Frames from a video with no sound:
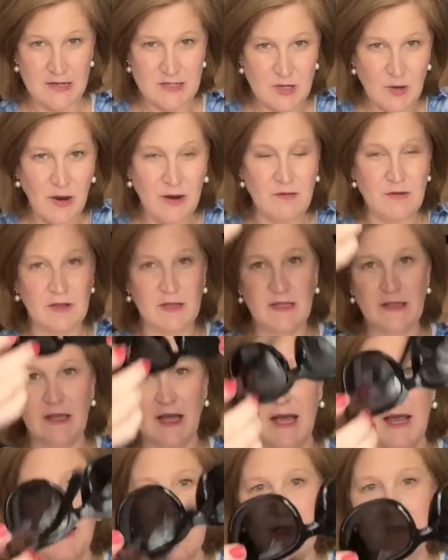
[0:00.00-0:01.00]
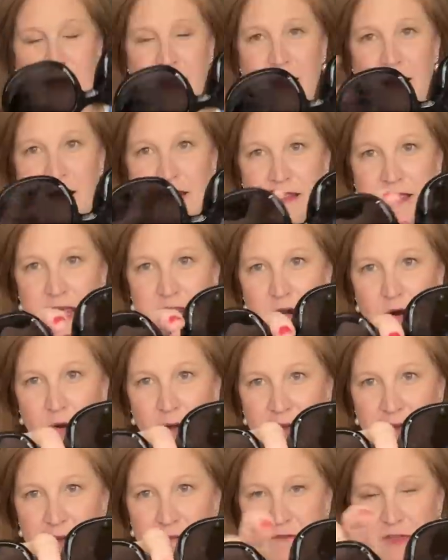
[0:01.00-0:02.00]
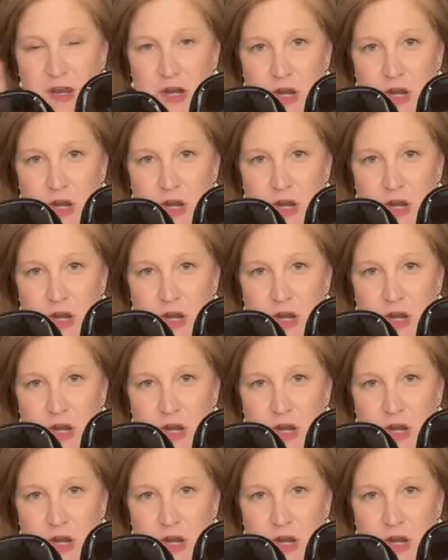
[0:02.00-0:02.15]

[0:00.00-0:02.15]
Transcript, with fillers: So I really like that they don't have the